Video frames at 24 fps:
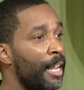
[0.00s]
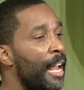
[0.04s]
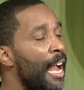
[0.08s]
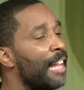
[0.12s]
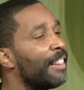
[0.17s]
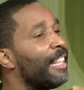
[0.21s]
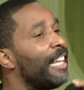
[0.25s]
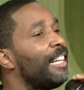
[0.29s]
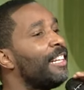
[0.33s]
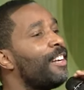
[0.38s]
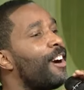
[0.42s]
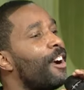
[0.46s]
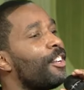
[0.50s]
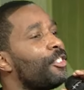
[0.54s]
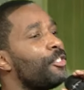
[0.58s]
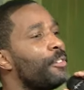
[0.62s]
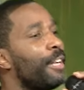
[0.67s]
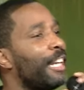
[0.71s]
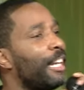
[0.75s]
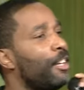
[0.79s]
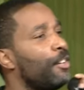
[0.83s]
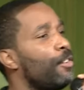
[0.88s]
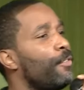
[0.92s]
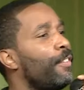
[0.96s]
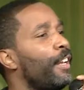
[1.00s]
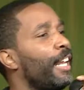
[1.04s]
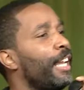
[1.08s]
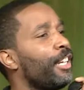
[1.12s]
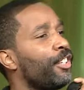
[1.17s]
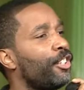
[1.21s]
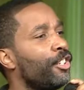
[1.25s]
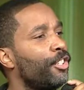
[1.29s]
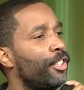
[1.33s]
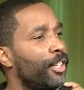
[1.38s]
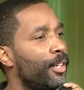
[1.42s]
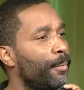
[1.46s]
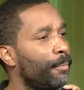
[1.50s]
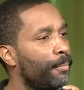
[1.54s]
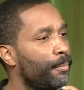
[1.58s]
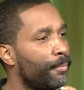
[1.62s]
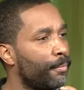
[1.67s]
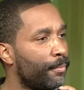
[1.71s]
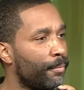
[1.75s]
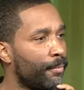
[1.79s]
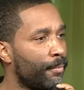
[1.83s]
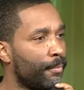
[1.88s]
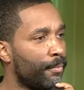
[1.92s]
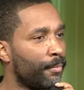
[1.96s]
I thank God you got a new relationship.
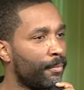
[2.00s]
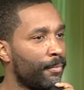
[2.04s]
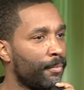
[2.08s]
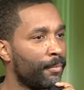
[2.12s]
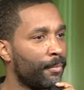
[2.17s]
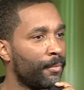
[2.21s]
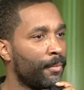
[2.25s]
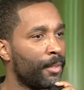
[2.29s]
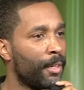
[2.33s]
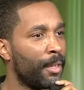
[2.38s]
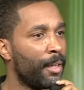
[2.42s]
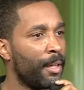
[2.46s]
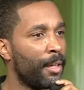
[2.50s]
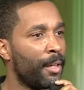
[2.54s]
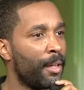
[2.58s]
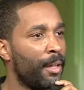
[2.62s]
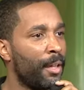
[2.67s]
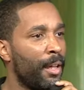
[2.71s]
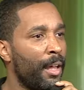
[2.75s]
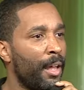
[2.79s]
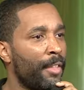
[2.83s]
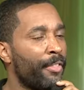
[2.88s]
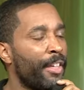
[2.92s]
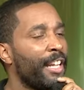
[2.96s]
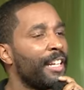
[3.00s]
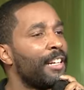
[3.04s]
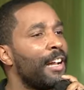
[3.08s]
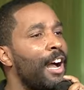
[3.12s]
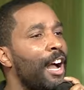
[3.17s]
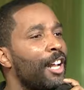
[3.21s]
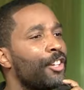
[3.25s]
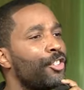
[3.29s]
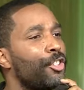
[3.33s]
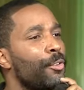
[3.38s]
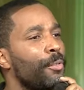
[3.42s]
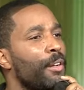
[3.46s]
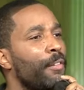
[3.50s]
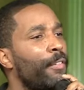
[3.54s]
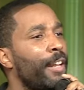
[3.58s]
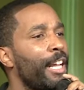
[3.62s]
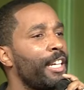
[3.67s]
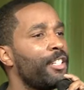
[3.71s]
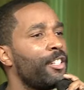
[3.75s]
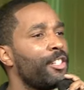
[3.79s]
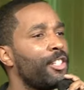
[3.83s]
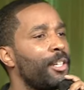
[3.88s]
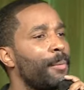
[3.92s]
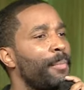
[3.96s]
Thank God you are in a
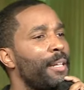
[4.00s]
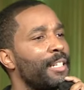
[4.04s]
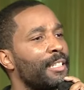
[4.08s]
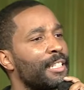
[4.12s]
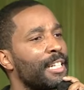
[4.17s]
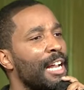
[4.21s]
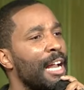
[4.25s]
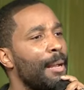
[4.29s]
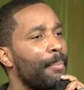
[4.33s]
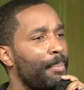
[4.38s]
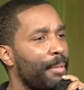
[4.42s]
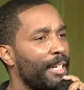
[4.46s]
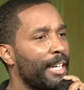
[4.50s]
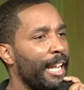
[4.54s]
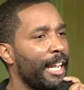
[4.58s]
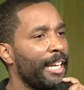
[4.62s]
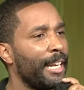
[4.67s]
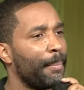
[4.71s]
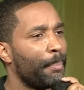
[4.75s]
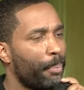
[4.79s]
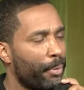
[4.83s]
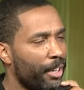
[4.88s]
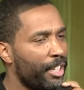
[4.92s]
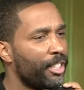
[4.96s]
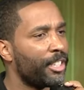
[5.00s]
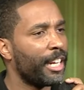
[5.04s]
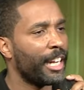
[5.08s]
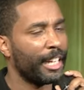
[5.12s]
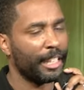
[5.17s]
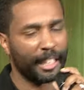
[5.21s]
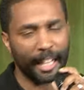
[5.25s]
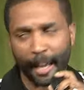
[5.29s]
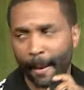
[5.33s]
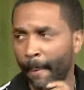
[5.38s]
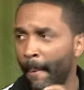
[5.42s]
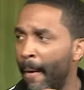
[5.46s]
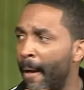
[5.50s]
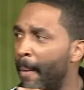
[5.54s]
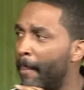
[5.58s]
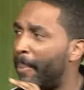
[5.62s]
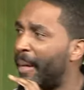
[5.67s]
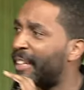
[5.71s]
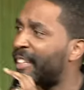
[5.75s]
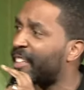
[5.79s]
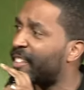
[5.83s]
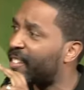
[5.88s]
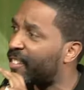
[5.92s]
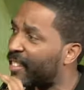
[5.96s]
relationship that's complicated. Appreciate that.
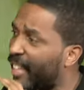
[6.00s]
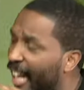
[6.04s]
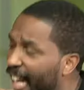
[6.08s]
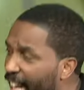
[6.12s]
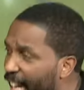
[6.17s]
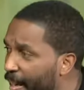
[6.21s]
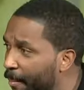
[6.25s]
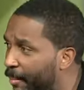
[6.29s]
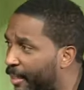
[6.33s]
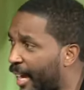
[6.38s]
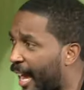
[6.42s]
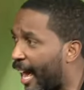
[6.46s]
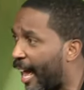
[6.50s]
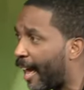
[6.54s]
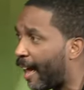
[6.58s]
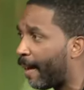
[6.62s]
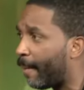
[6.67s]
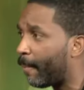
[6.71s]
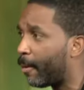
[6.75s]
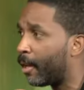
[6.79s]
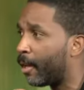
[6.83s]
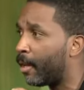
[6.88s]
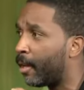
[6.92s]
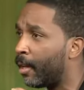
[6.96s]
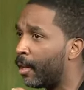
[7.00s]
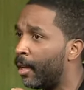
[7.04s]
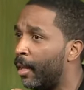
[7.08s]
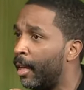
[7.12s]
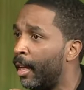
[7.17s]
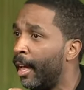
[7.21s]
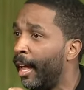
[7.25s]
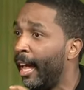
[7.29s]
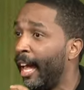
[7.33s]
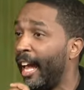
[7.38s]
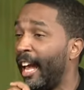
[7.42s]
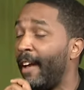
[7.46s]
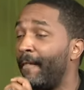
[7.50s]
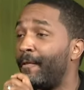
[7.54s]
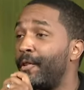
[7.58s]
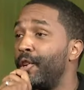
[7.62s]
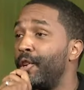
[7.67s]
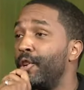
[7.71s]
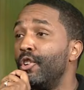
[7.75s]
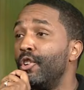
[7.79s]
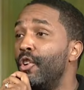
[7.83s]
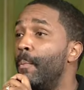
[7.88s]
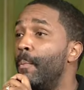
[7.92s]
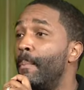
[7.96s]
But at the same time, if
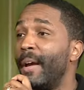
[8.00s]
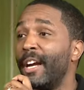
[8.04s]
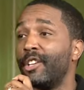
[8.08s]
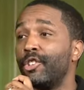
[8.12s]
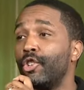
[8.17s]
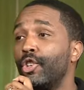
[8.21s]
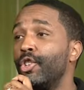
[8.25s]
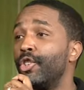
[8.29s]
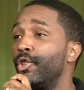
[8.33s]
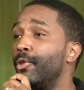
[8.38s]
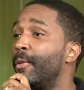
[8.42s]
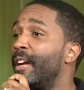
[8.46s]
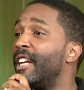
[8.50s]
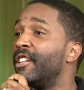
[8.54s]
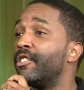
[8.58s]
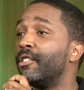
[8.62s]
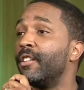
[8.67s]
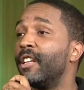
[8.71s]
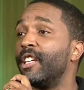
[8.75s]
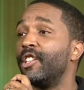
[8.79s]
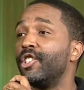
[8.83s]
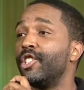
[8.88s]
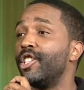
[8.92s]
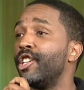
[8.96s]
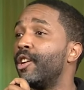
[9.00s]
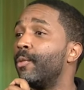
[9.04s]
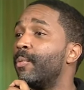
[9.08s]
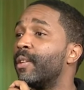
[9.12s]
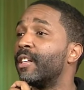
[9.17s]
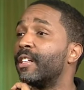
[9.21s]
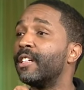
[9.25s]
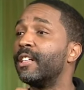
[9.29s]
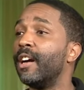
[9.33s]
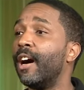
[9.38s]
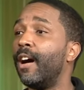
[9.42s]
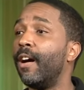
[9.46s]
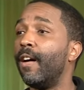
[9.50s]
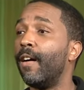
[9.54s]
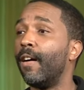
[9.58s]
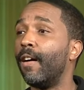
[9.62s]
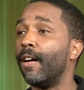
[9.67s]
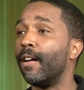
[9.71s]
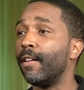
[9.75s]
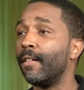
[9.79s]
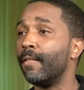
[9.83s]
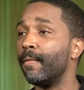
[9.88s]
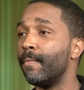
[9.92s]
you don't make sure you enter this year with God,